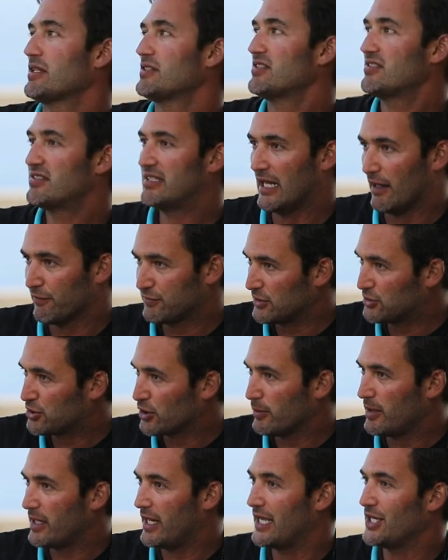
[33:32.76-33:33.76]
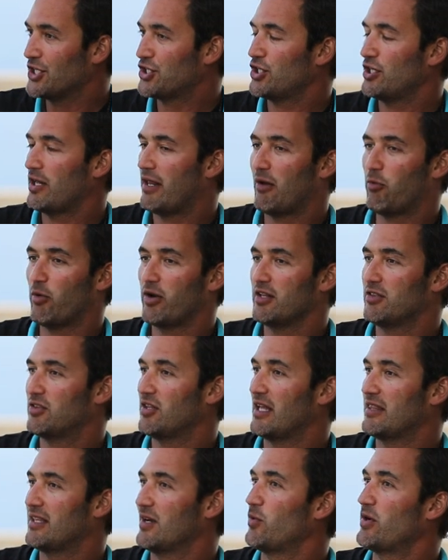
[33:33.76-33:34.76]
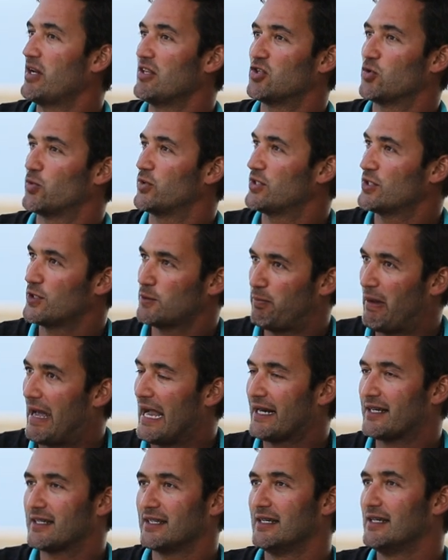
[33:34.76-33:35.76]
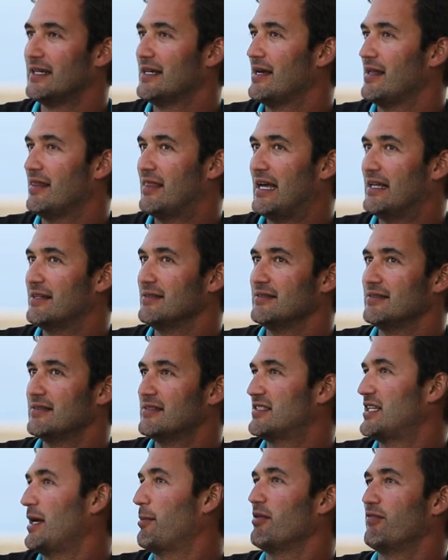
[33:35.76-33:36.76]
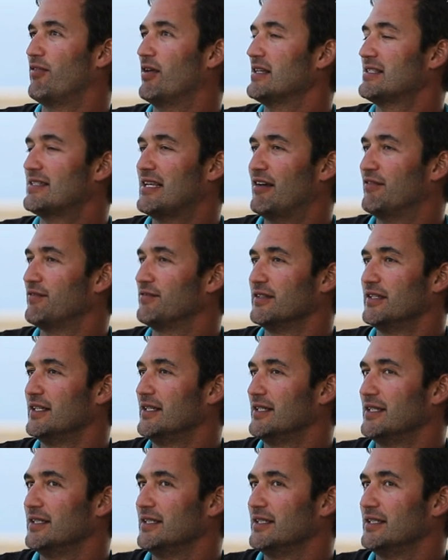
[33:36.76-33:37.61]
self determination, and we need. To, I think we need to respect that some of us have